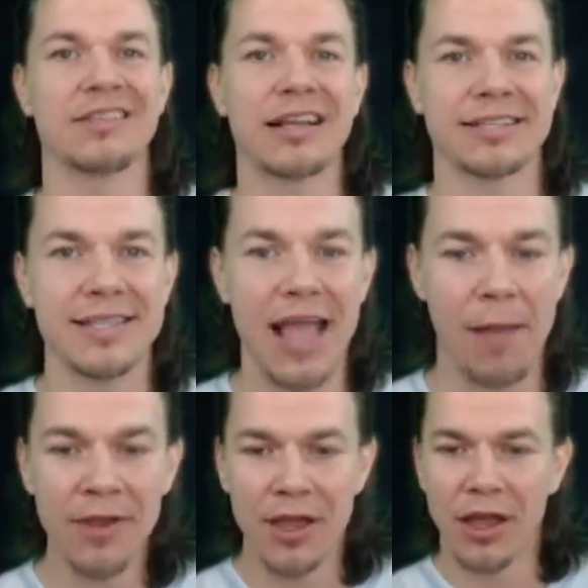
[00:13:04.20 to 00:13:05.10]
It's the next
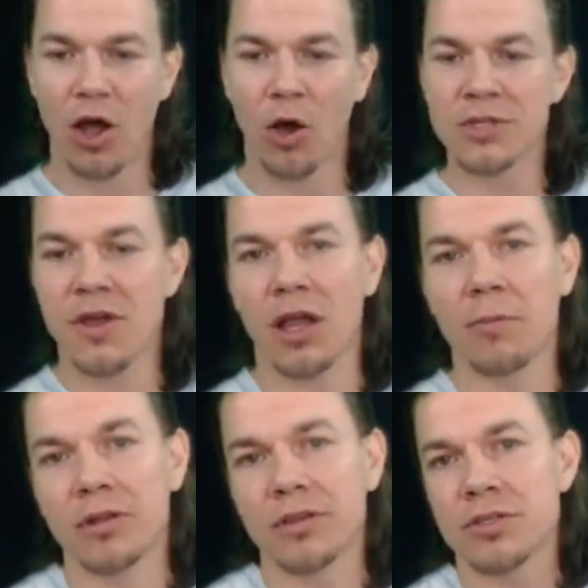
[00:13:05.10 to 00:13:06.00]
step. I always
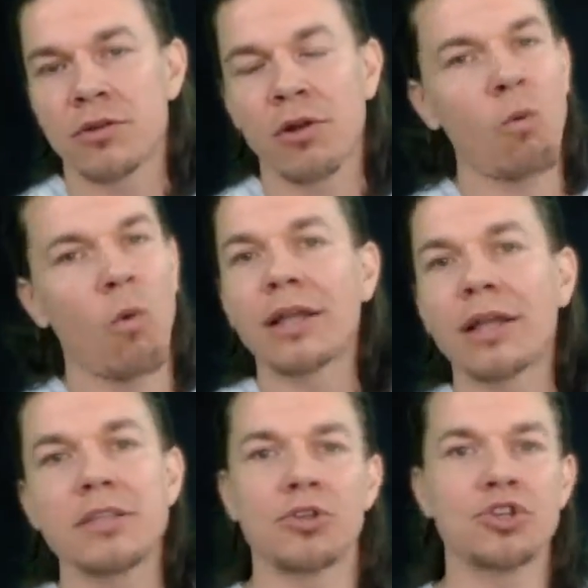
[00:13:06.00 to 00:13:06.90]
talk about this. You don't walk
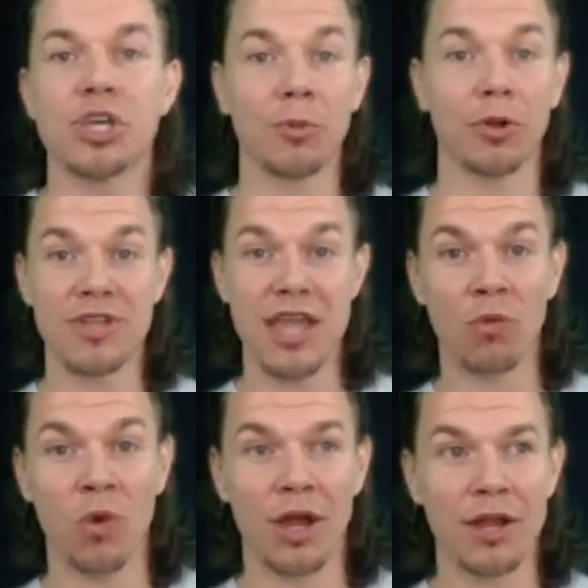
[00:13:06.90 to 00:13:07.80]
into a gym on day
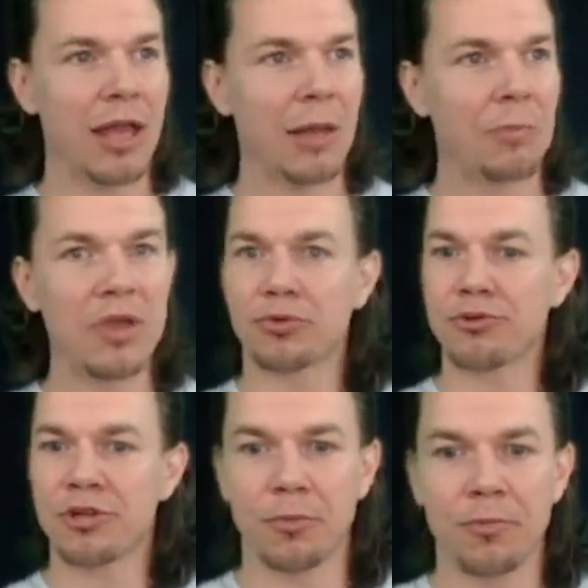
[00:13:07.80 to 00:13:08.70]
one, pick up
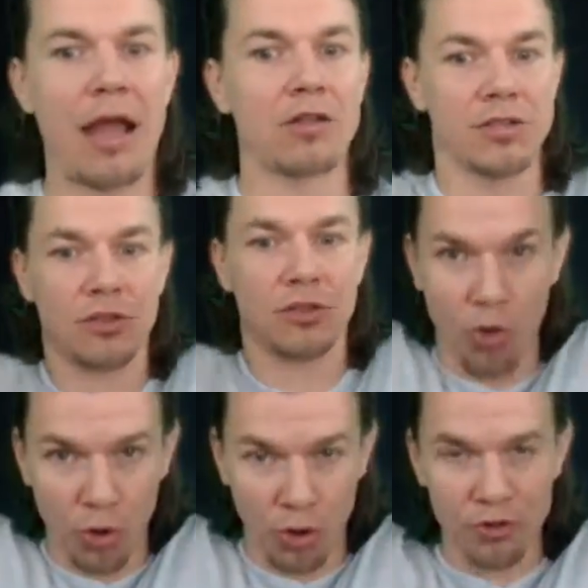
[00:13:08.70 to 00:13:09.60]
300 pounds and
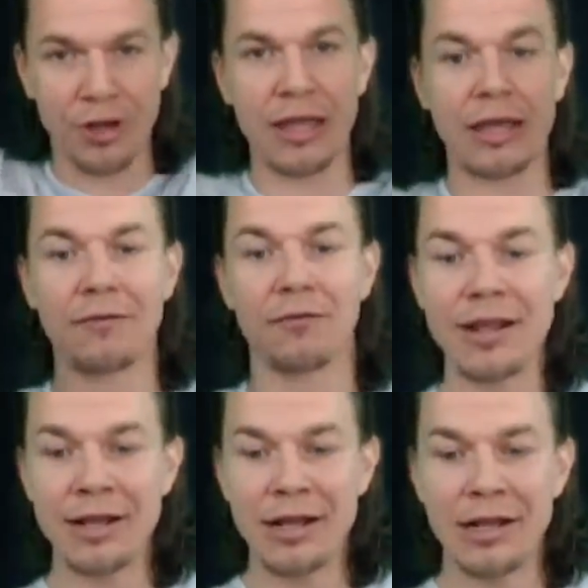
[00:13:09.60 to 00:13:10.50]
throw it over your head,
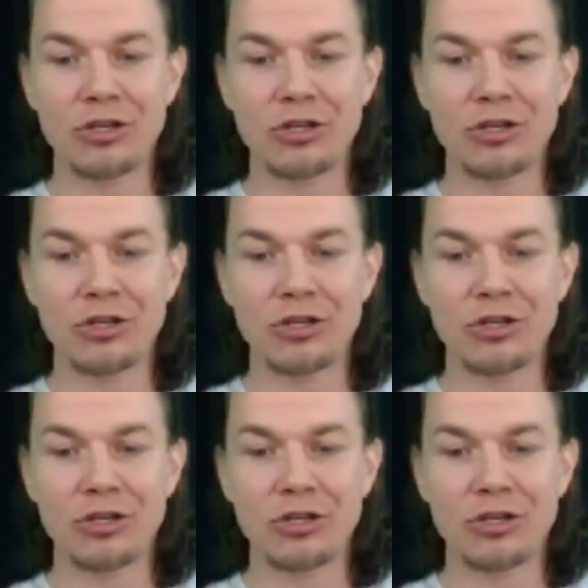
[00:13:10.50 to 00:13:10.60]
right?